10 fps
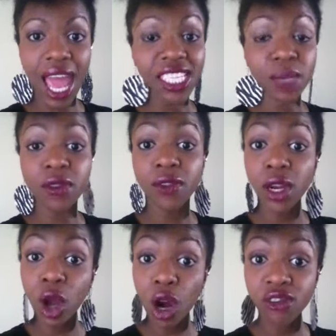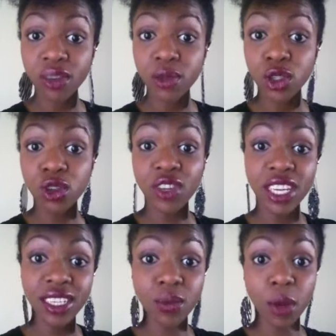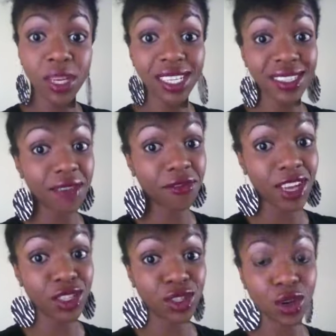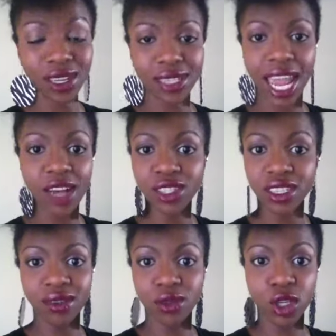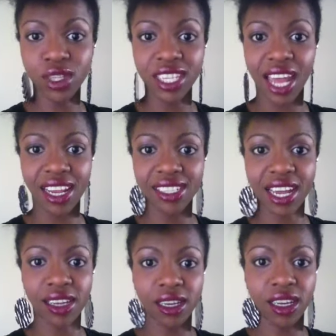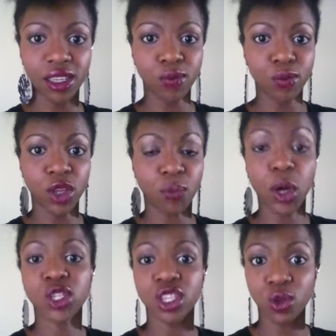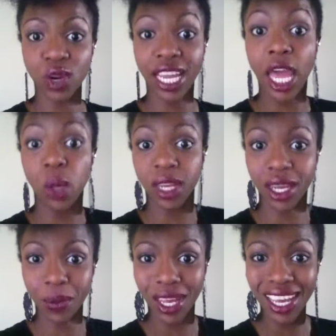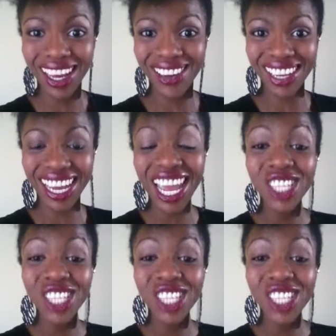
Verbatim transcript: It's going to be very hard for him to do if he gets him up against that fence, though, because Anderson uses that as like uh, another person in the ring helping him, okay?